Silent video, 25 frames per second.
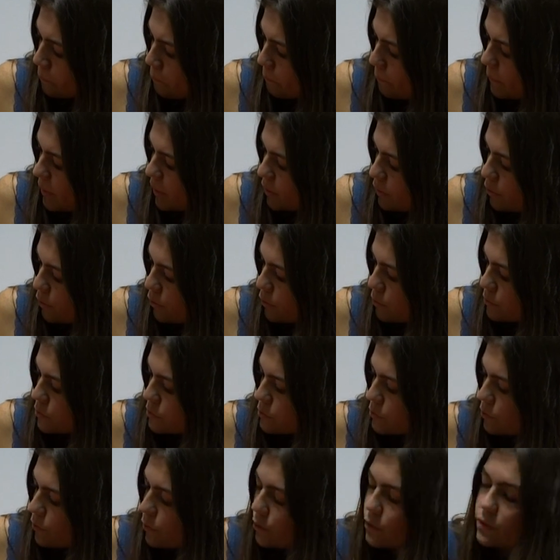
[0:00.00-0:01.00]

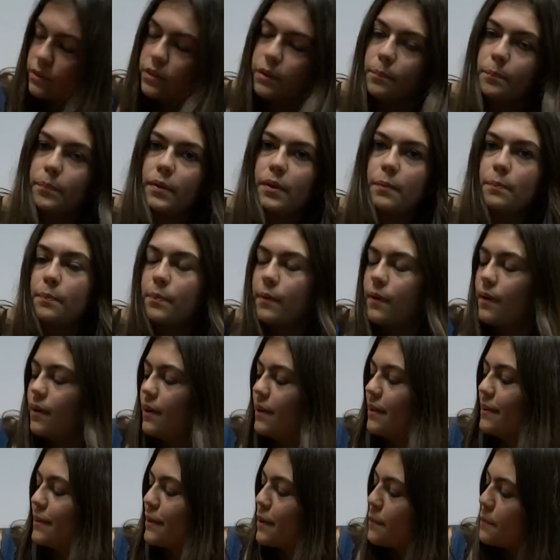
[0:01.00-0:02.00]
because all the people
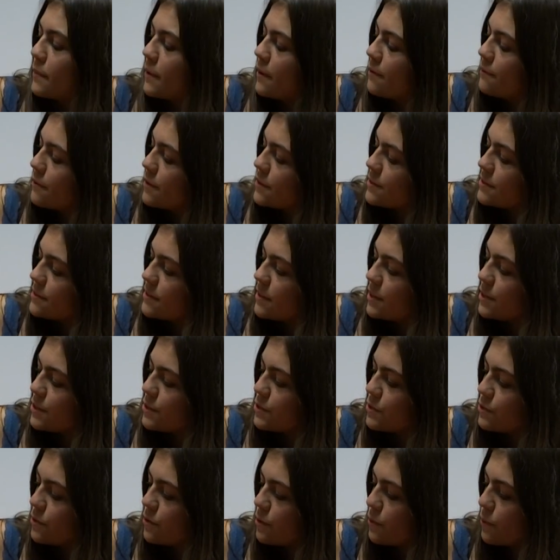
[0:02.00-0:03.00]
in the
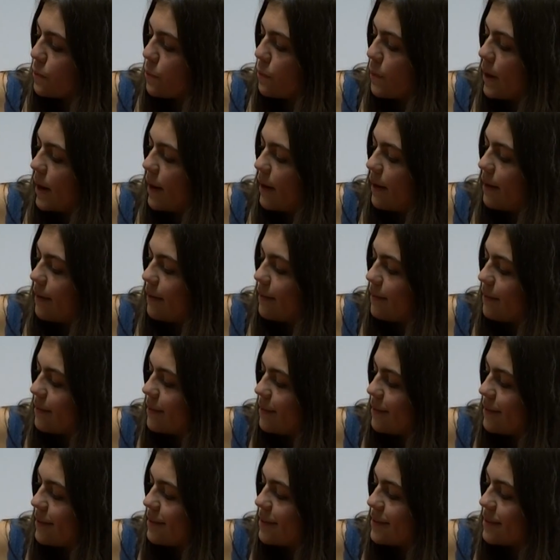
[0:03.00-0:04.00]
manifestation wear
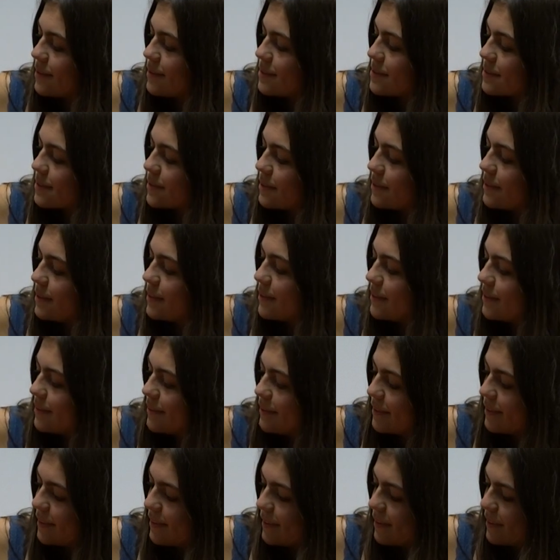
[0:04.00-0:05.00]
a skirt,
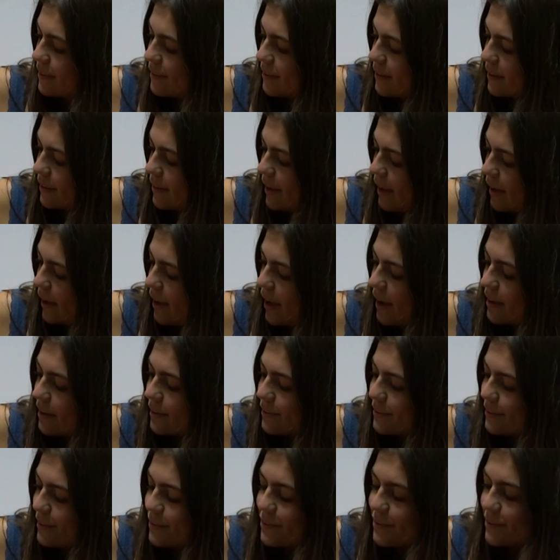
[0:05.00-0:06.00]
like
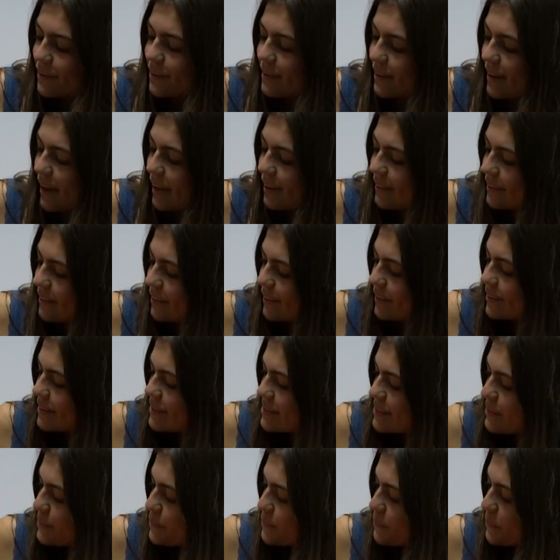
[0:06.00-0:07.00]
a t-shirt like
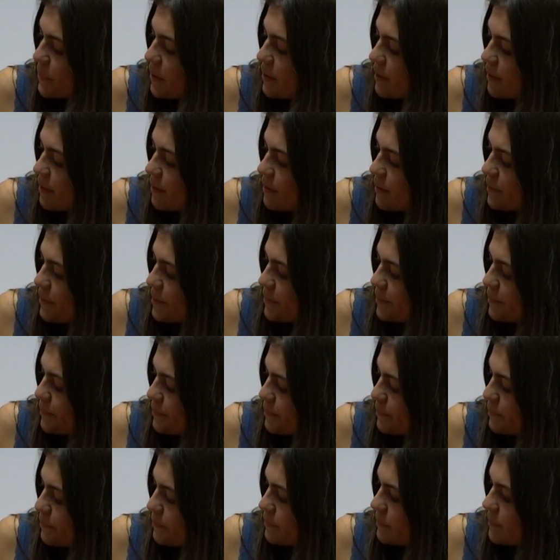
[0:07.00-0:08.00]
this.
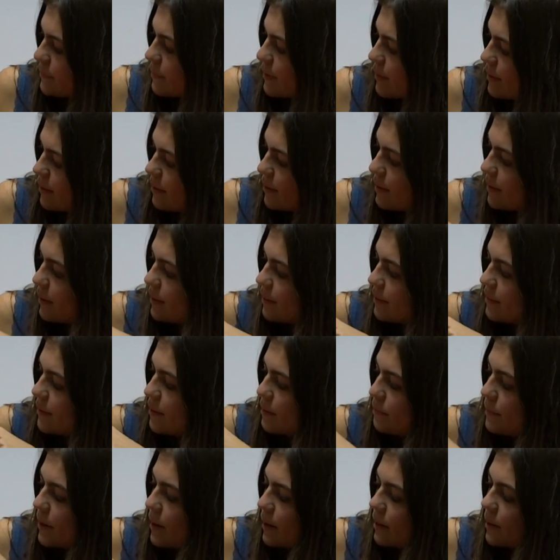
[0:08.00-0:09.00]
In
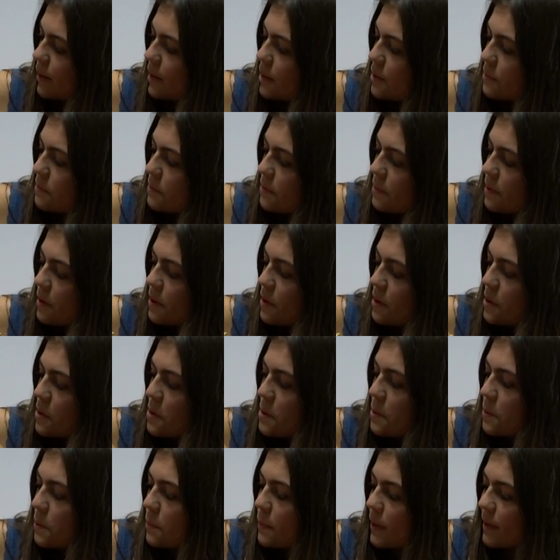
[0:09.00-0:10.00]
the background
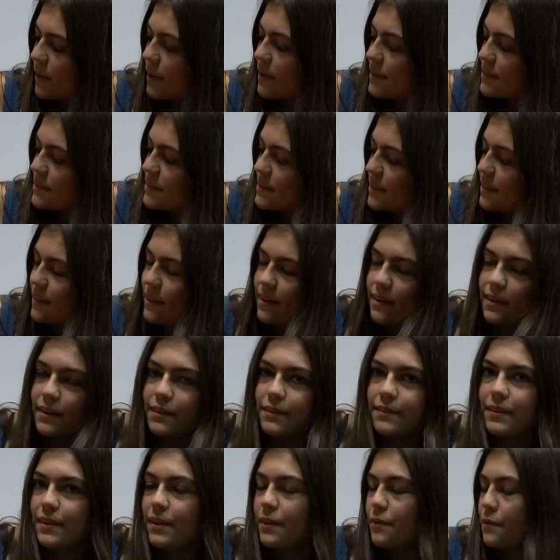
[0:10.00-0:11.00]
we can see the
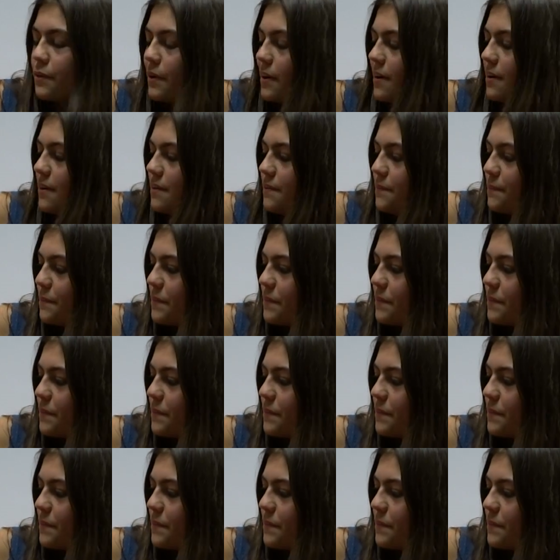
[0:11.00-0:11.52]
cathedral.